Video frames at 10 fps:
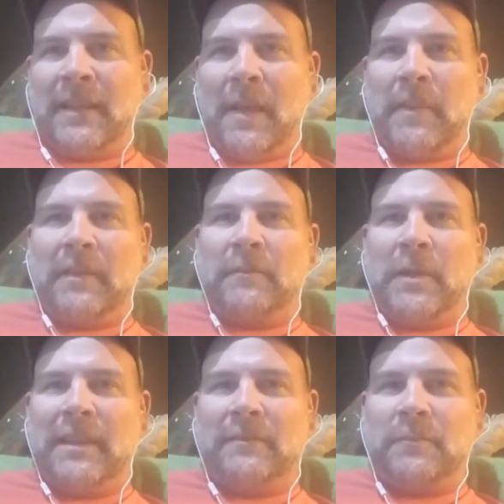I mean,
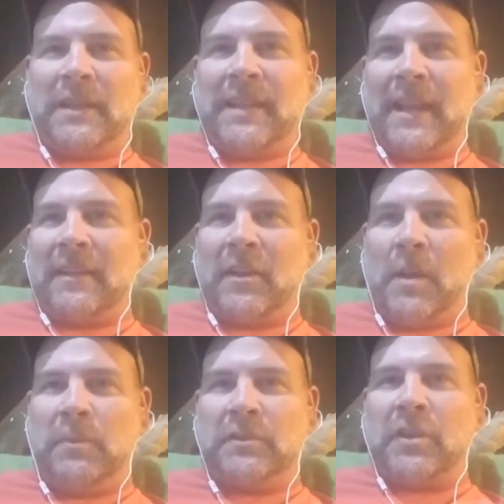we take a
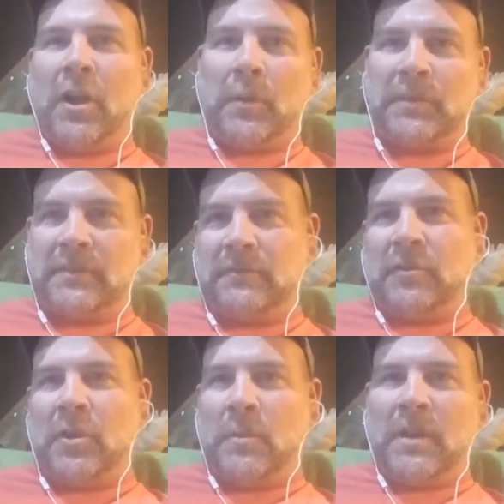couple of tarps,
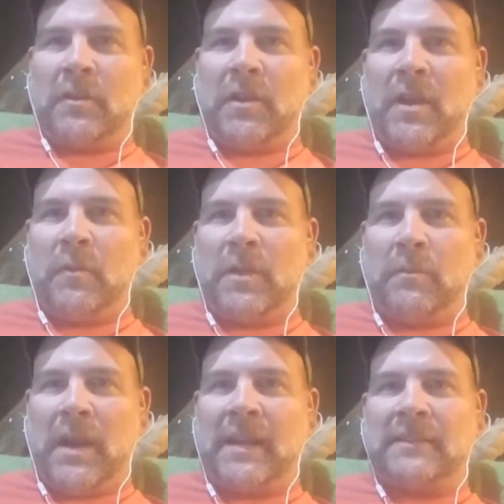throw them on the ground where the
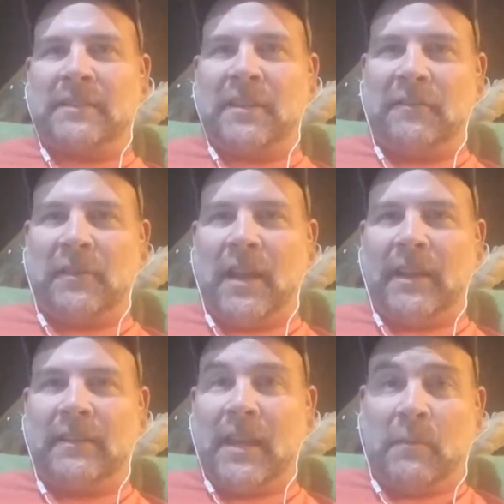brass is going to fly,
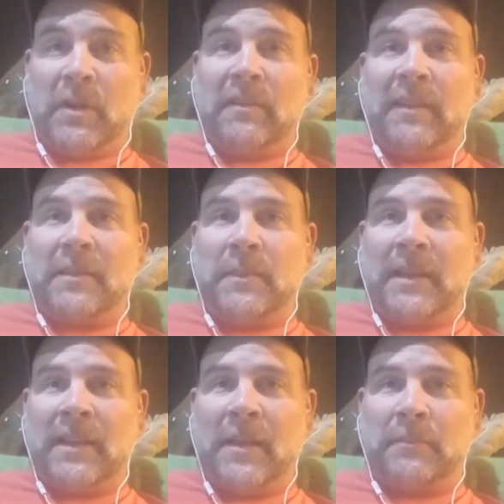and then we don't even have to
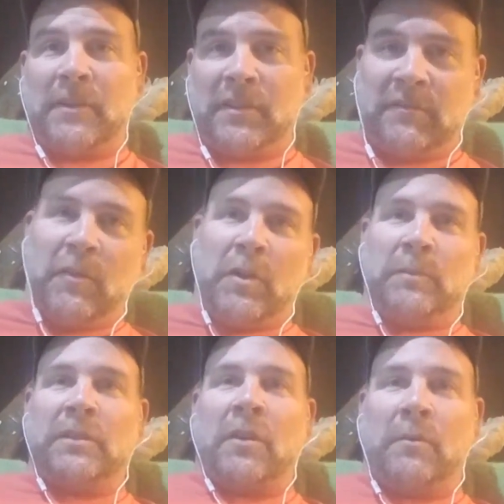pick it up. You just fold up
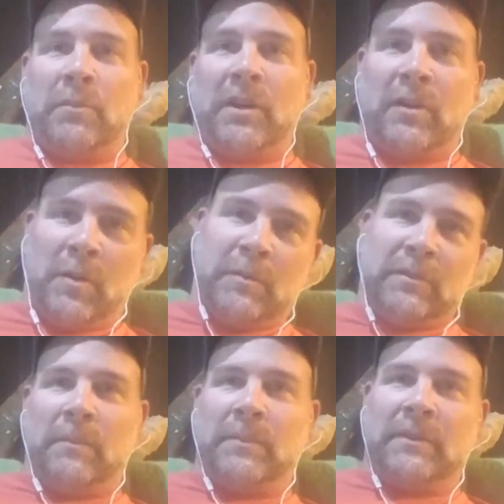the tarp, bring it home, and
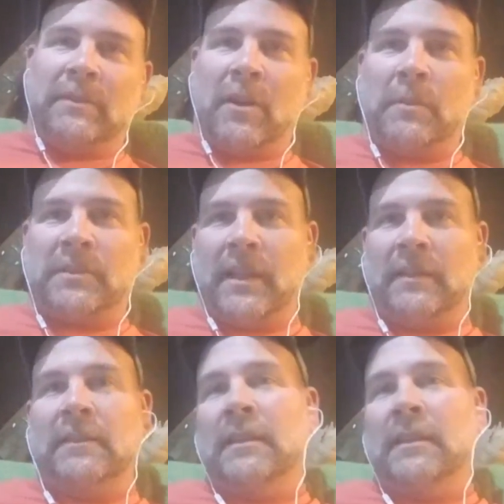dump it in the garbage can.